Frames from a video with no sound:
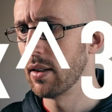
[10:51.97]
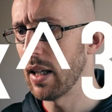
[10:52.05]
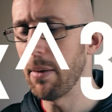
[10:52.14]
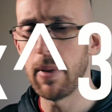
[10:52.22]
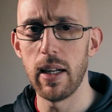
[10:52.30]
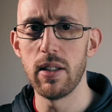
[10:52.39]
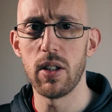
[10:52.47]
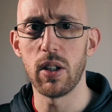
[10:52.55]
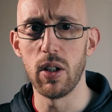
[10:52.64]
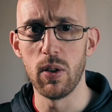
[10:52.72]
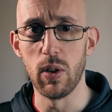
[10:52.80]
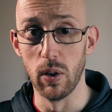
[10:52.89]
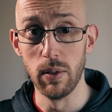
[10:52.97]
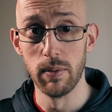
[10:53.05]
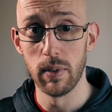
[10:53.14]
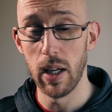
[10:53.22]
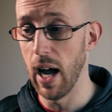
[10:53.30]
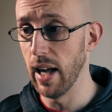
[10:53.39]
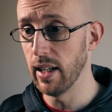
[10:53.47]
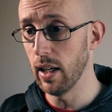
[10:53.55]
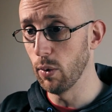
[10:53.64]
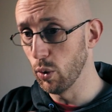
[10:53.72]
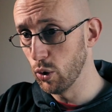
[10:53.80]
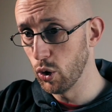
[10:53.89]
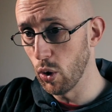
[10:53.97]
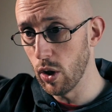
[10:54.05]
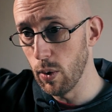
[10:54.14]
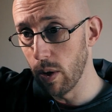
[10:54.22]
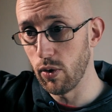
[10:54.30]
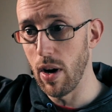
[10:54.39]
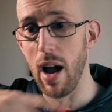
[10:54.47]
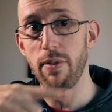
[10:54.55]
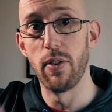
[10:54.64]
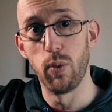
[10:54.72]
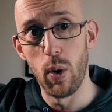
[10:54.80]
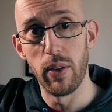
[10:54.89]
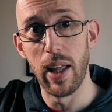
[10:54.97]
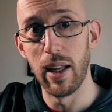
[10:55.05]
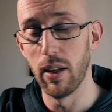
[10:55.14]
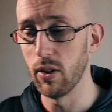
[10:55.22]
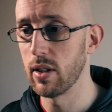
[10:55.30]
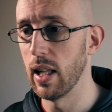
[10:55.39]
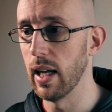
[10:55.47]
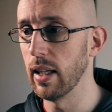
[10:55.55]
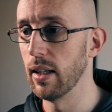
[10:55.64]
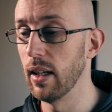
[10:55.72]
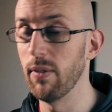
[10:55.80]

Type that into Google, and it will draw you a graph of what that looks like.